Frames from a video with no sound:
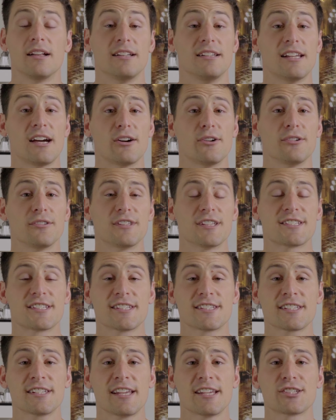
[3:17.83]
Now, this
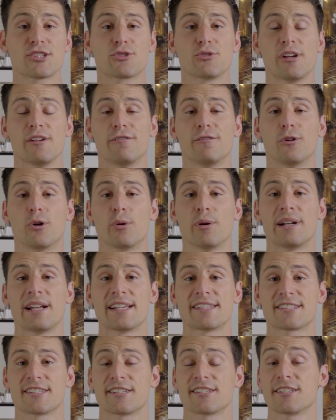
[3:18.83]
isn't as straightforward
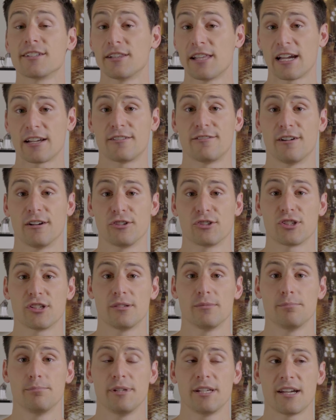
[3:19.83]
as the select function,
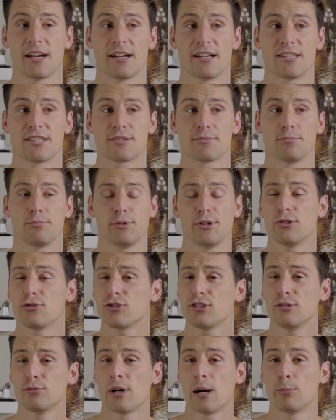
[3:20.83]
because we
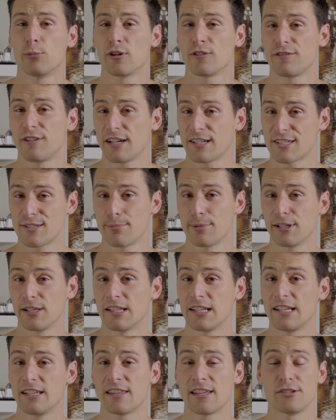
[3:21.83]
usually want more
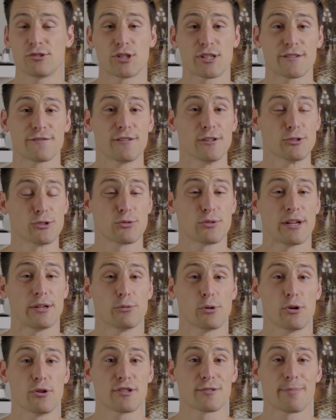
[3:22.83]
flexibility than just filtering
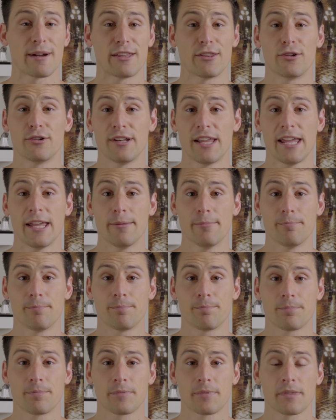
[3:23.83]
rows by their name.
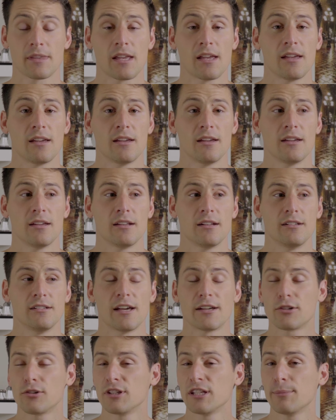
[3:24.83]

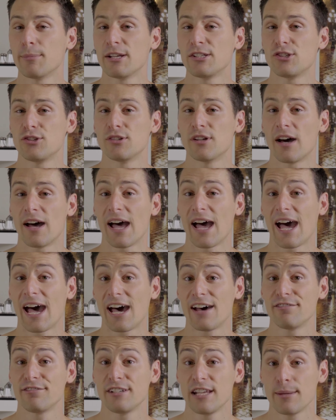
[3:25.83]
Not only might you not
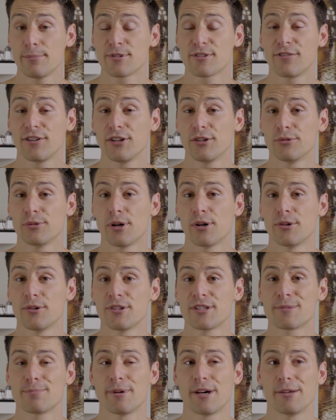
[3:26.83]
have names for your
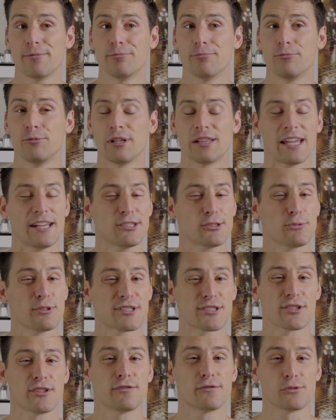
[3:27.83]
rows, but we like to
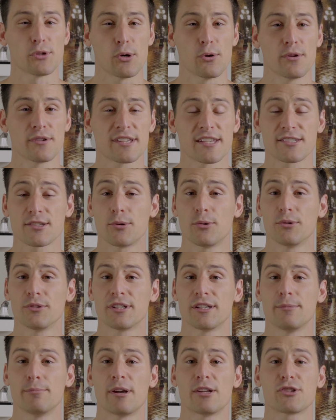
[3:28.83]
reserve rows as
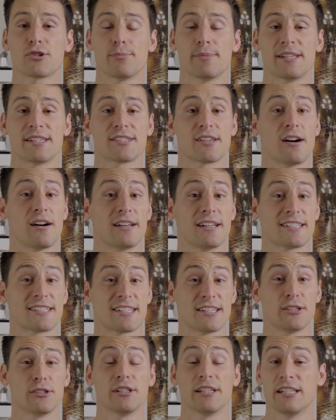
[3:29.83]
holding measurements on a
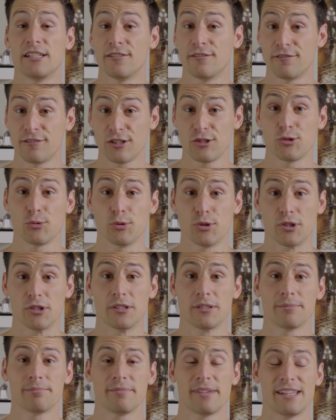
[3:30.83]
single
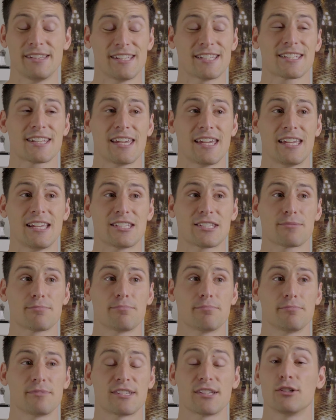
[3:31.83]
individual, in this case,
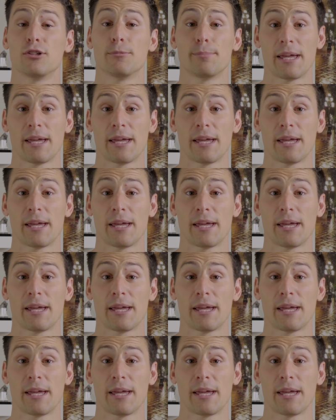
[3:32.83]
single